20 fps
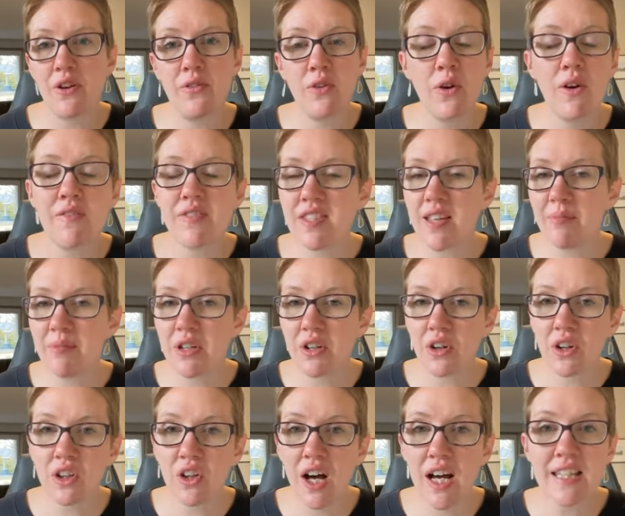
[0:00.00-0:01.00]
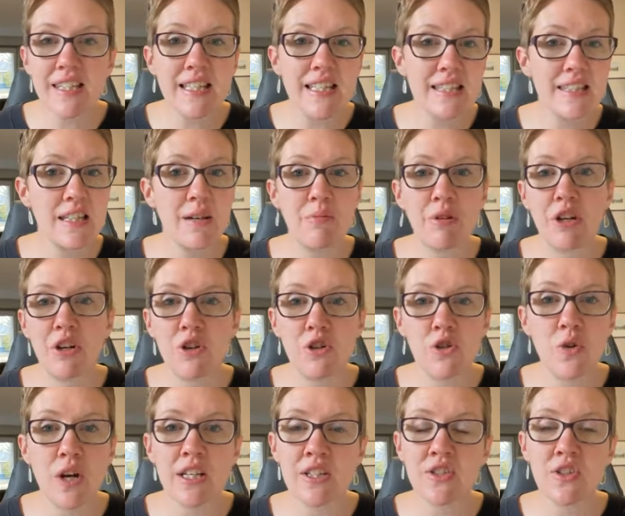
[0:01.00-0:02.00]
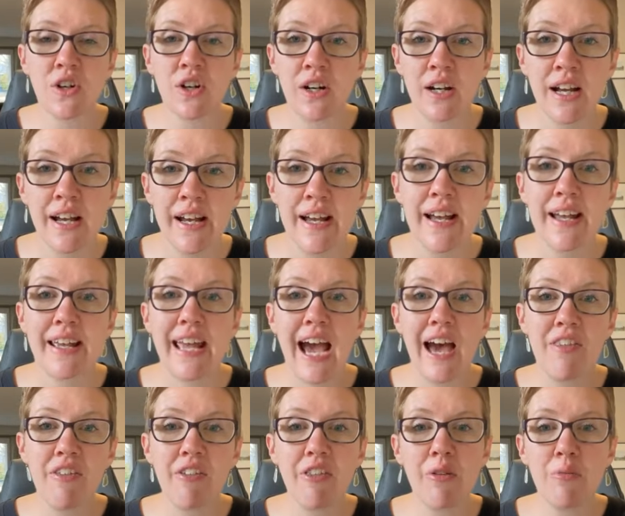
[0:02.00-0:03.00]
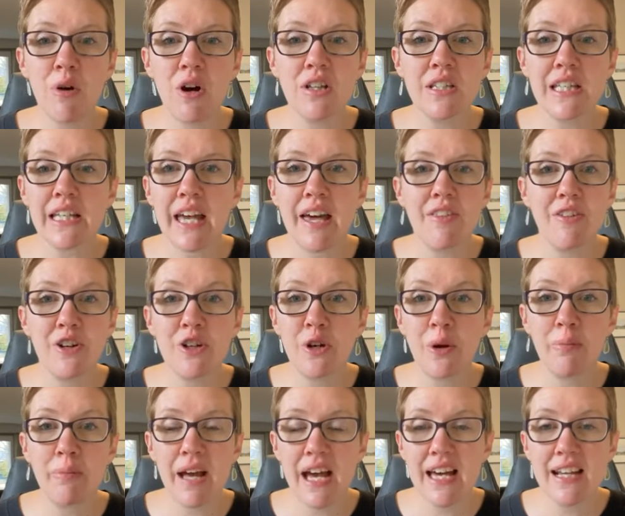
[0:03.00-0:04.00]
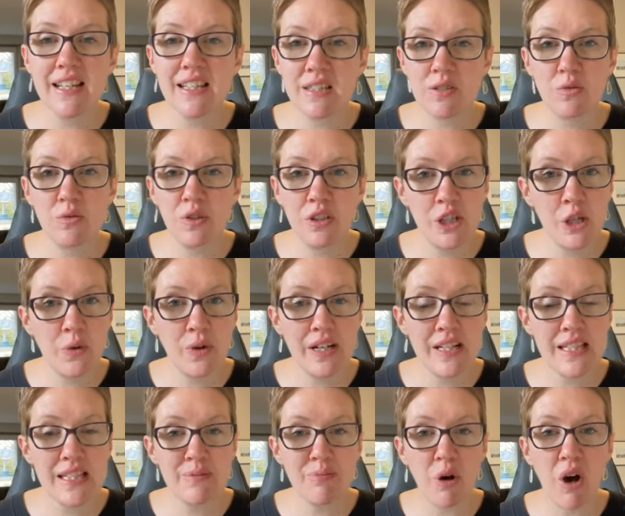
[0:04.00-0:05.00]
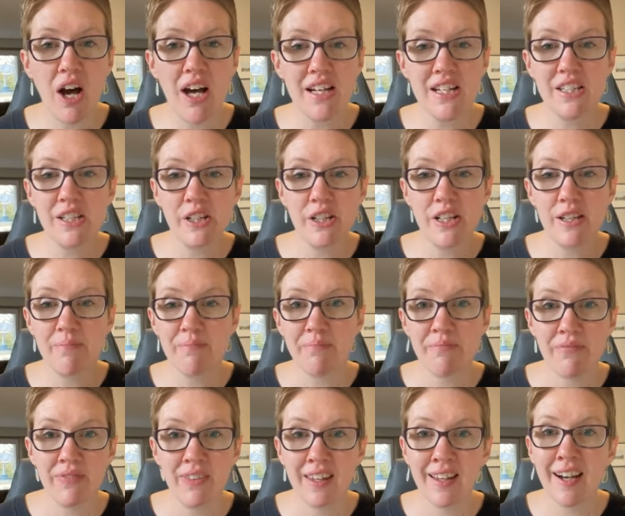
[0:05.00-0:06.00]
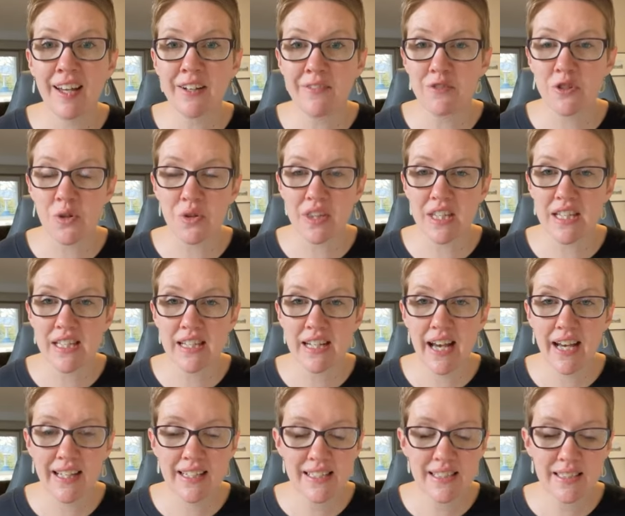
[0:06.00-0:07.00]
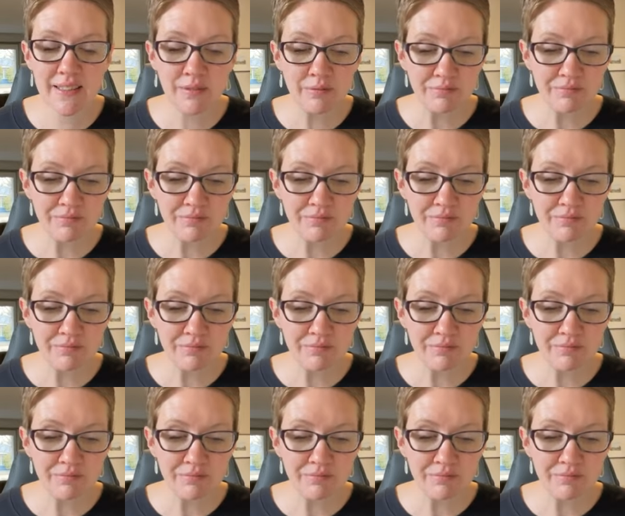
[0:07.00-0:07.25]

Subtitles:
If you have some in your closet, some in your dresser, gather them all together. Your bed is a really great spot to kind of do this task.